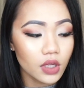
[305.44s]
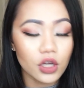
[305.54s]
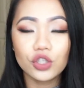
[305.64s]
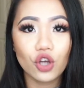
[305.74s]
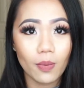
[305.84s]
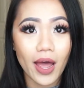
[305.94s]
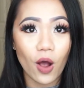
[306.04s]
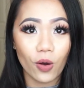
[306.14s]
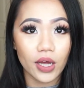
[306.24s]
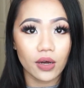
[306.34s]
control my
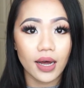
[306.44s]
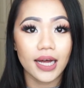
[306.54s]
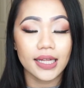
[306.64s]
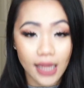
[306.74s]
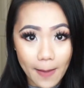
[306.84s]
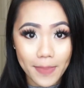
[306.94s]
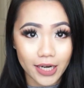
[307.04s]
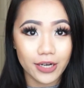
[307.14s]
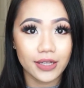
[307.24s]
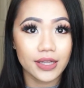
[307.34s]
oil a lot
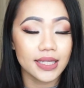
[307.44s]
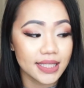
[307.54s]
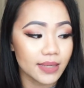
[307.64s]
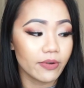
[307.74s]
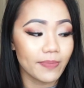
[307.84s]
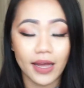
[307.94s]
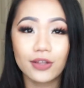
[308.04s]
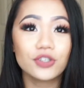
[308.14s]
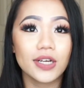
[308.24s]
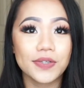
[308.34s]
better than some of my
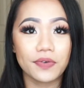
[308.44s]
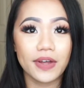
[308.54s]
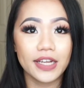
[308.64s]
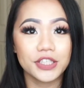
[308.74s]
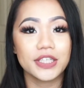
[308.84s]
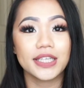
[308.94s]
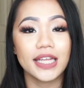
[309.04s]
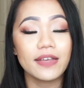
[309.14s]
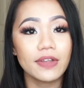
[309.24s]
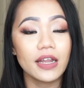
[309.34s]
other drugstore foundations,
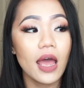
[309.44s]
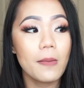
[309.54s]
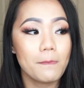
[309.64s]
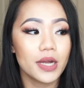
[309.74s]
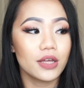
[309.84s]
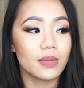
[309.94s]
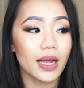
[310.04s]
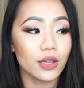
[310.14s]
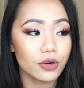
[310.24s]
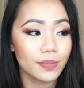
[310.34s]
and even better than
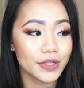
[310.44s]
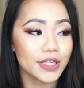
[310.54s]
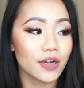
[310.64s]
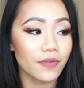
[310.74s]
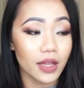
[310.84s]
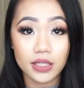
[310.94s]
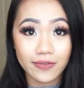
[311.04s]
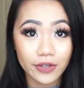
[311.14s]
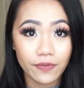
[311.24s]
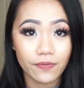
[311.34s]
my Laura Mercier
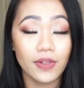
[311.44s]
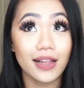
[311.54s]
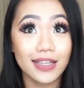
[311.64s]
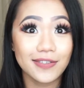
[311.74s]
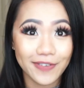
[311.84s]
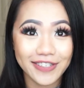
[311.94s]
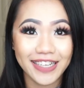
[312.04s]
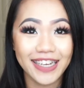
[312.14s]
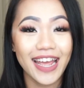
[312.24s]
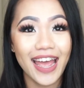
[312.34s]
Flawless
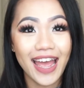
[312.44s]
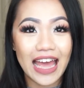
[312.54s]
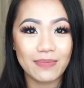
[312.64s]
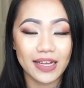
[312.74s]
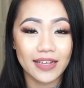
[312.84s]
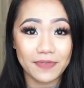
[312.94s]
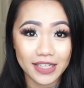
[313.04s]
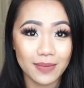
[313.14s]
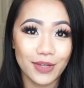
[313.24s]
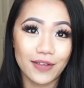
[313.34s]
Fusion and my
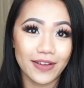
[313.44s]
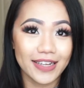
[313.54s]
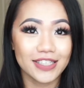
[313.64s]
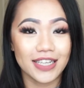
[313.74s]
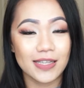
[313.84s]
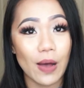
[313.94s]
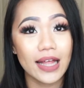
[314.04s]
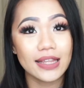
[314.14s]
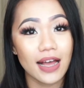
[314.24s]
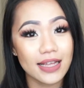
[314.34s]
Fenty Beauty foundation as well.
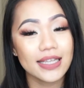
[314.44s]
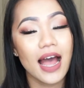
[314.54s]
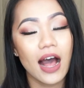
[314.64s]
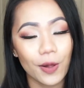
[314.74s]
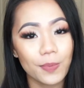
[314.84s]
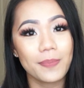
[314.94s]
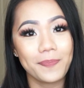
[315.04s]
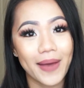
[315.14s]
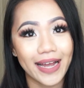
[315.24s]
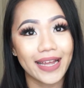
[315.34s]
It does help
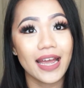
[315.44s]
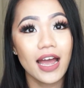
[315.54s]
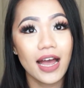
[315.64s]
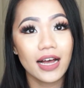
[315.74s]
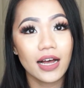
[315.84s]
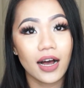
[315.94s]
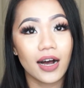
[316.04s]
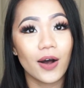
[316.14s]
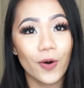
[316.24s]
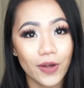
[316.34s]
my
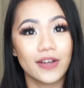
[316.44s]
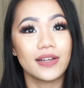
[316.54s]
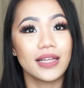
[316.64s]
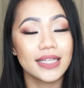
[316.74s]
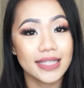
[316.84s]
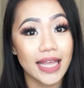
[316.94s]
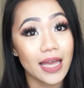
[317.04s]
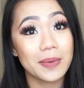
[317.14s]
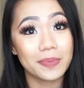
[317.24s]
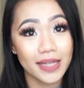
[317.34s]
oil stay
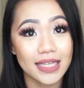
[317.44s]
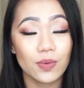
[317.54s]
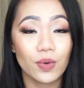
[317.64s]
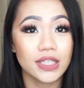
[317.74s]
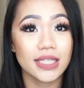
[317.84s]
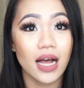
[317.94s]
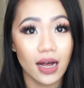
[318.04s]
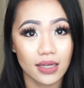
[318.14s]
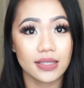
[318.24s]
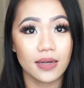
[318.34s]
in place, which is
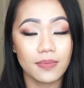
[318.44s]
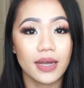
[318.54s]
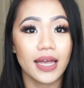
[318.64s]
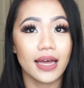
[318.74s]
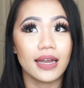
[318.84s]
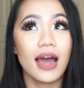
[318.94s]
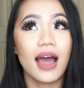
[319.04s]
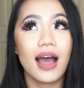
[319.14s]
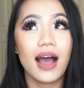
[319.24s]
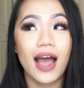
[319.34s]
awesome, and
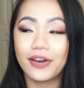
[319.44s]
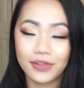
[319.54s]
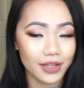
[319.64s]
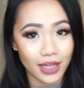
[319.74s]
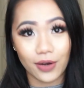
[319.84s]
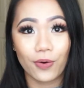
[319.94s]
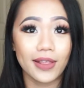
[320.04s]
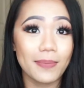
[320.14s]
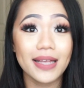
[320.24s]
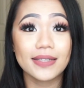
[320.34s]
I don't look like an
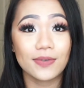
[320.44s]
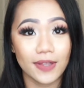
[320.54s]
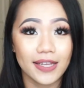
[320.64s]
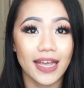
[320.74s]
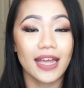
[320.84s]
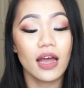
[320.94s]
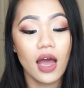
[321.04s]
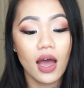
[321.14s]
oily mess throughout the day,